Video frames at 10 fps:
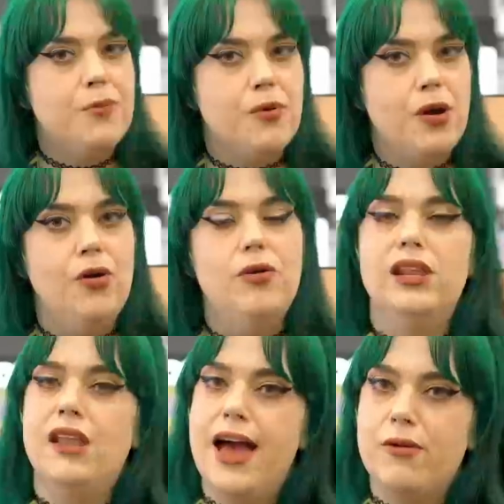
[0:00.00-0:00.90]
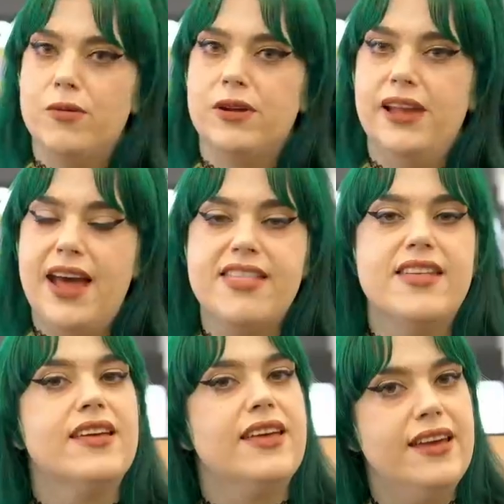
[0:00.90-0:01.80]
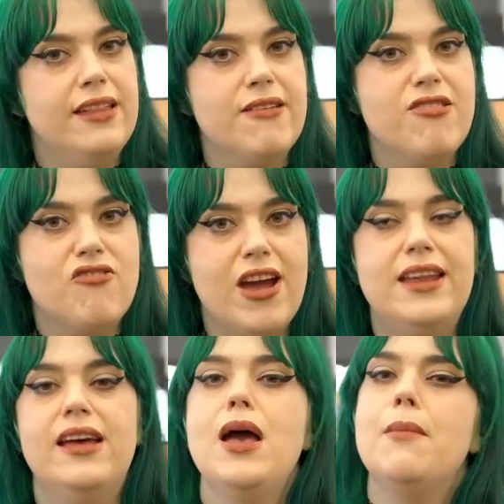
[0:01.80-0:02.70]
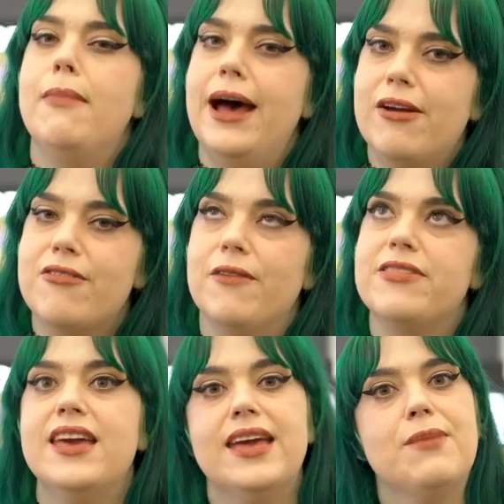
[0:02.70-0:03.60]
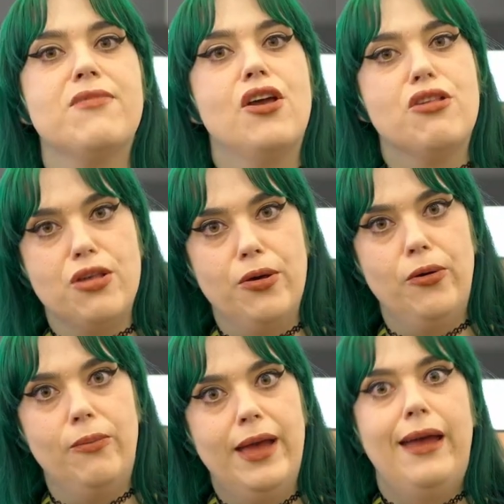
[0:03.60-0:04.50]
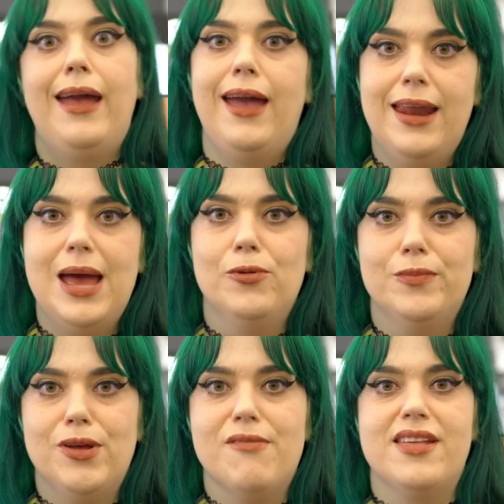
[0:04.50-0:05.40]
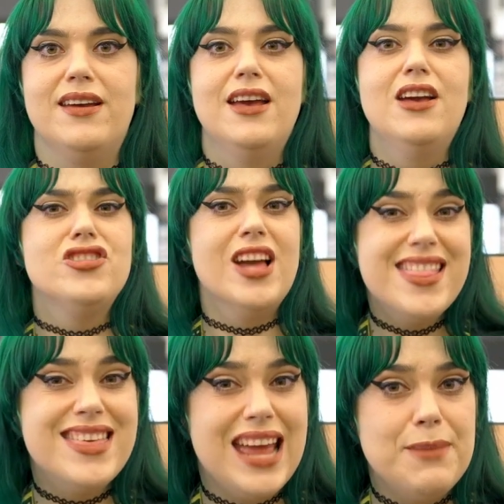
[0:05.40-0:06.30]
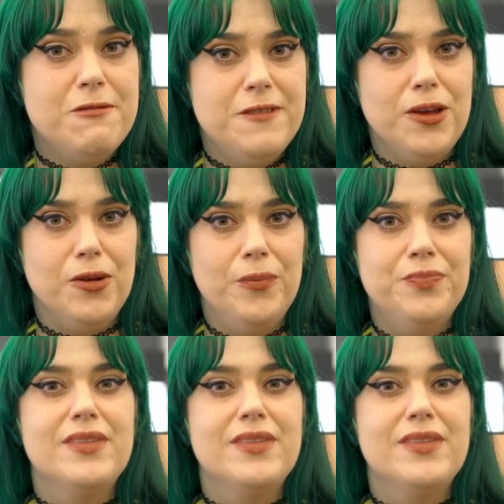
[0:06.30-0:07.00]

Pro, Lightroom Classic, Illustrator, Microsoft Teams, Zoom, and Apple Music, just to name a few.